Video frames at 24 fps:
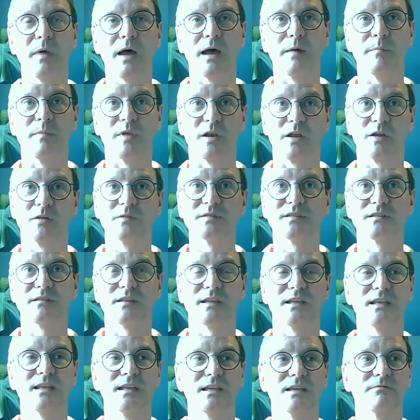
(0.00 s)
But I also
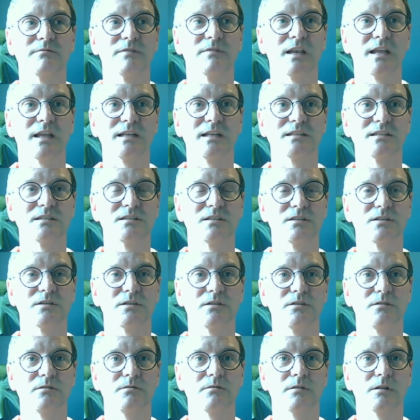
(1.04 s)
think it relates
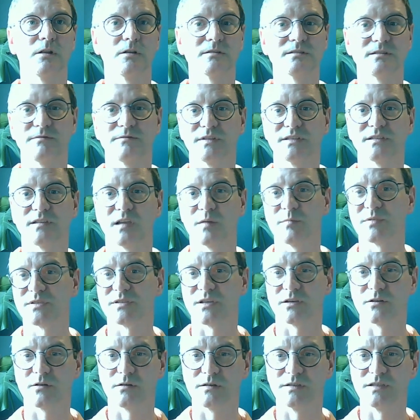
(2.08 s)
to a lot of the cyber
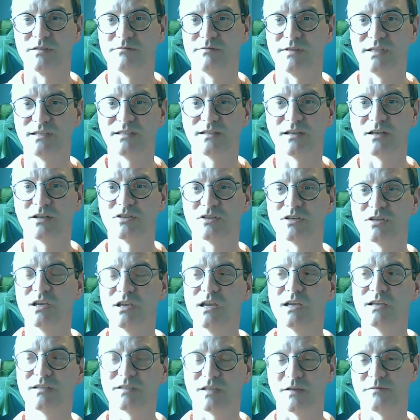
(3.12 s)
psychology research
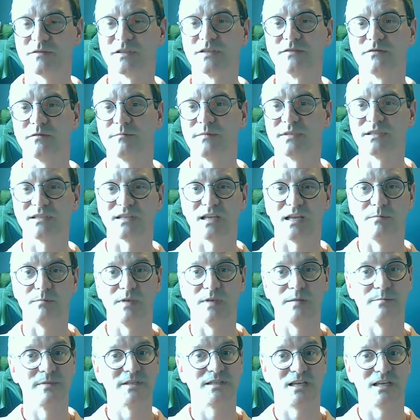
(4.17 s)
suffers from the same
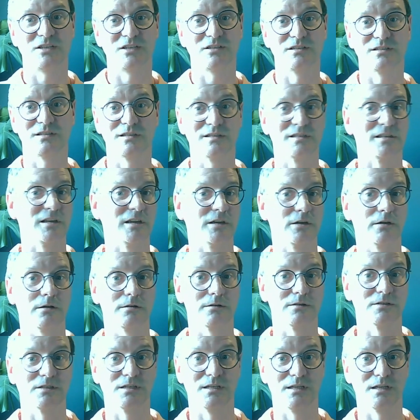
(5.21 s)
limitations as
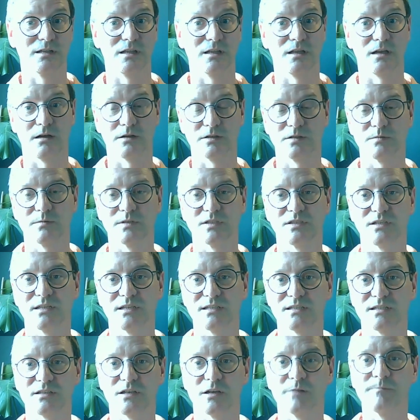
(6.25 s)
psychology at large, which
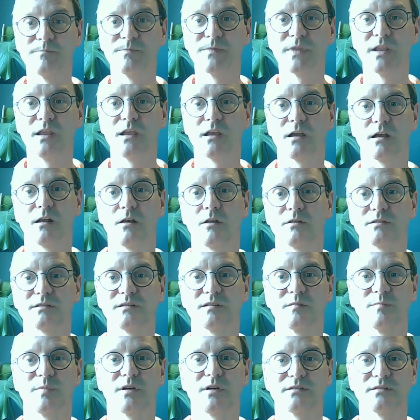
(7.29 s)
is that a lot of
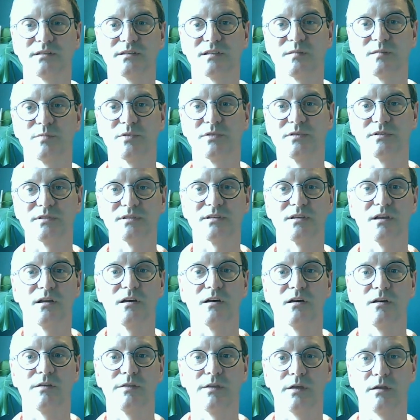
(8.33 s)
the participants
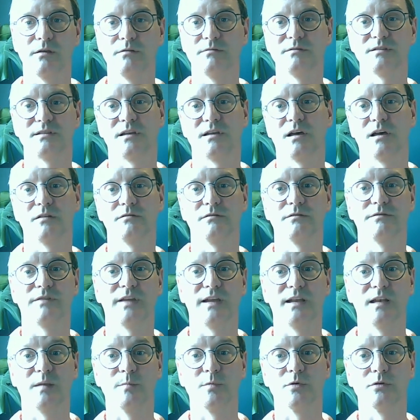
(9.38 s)
are those that are
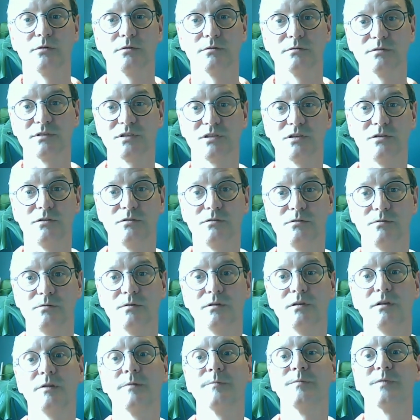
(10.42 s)
available to
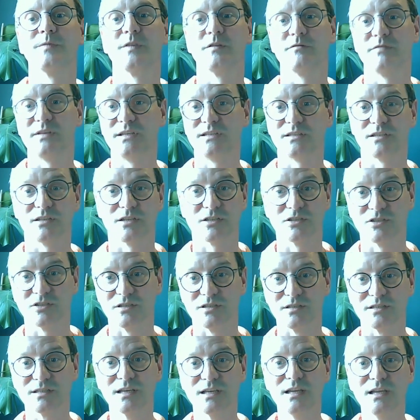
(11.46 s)
the
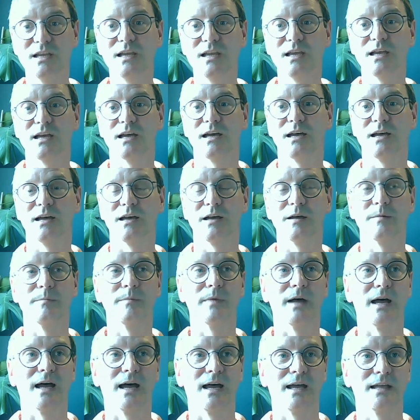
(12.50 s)
researchers.
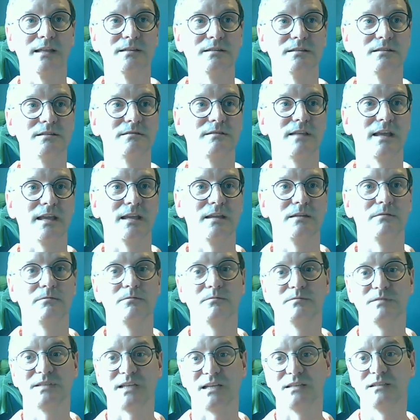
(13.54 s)
And they
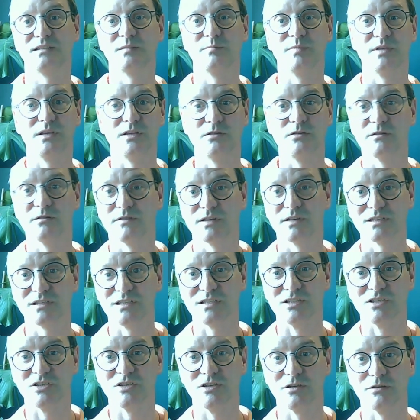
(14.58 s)
tend to be
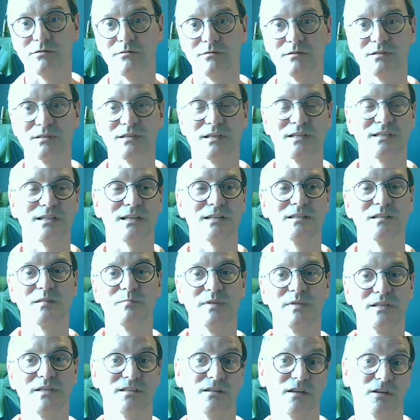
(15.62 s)
university students, they tend to
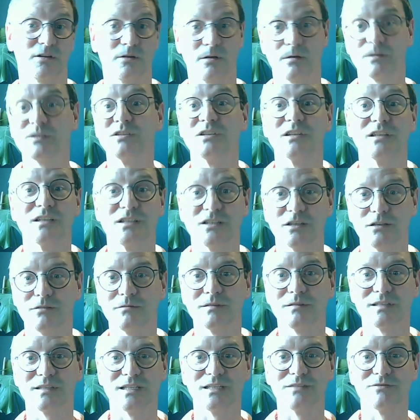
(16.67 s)
be psychology
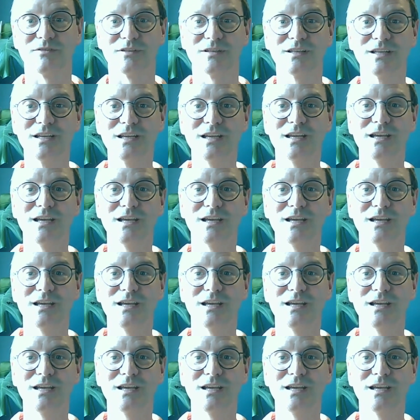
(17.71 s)
students even.